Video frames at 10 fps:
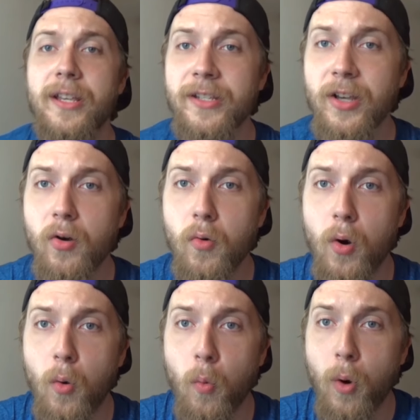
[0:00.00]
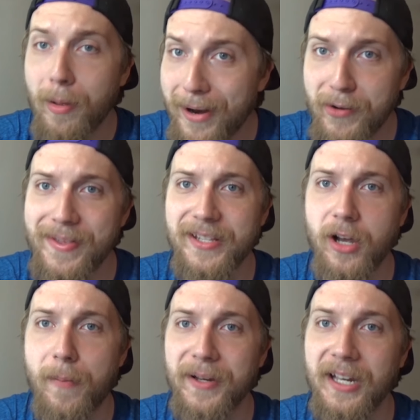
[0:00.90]
So why am I doing this
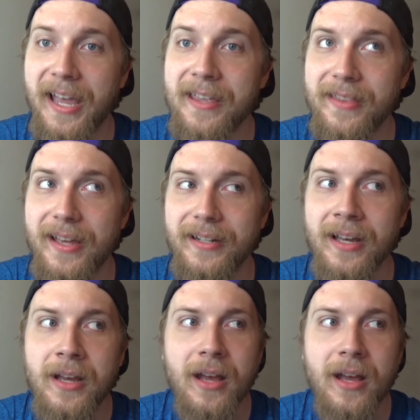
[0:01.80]
topic again then?